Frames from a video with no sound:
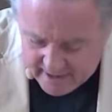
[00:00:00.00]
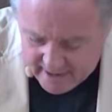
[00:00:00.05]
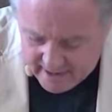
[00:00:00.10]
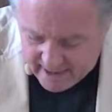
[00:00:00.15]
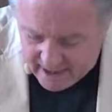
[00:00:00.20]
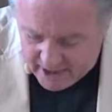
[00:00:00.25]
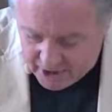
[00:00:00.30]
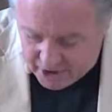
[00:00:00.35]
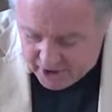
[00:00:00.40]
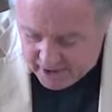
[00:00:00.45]

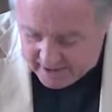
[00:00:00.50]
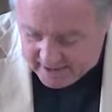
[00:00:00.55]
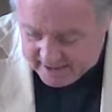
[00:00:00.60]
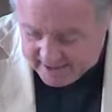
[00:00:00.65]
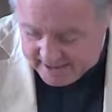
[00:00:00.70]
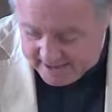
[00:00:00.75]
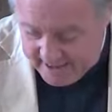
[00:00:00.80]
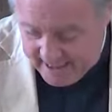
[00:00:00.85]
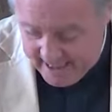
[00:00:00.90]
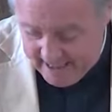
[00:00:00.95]
In
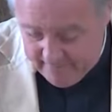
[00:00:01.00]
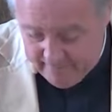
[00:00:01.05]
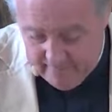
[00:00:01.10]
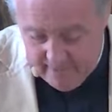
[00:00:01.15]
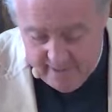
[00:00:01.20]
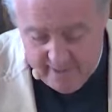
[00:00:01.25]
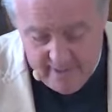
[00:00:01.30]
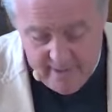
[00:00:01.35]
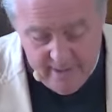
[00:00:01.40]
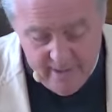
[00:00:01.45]
Jesus' name,
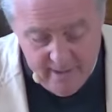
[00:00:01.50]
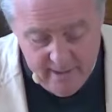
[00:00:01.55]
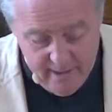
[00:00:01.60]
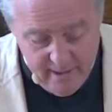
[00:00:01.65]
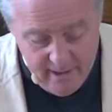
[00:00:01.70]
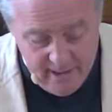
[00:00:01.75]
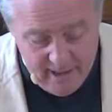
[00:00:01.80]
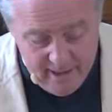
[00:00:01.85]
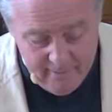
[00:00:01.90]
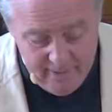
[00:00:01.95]

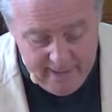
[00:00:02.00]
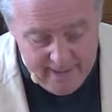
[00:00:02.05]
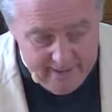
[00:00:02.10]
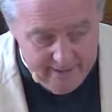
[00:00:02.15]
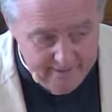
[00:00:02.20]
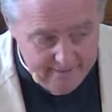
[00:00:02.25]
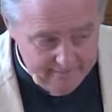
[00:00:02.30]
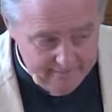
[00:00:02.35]
amen.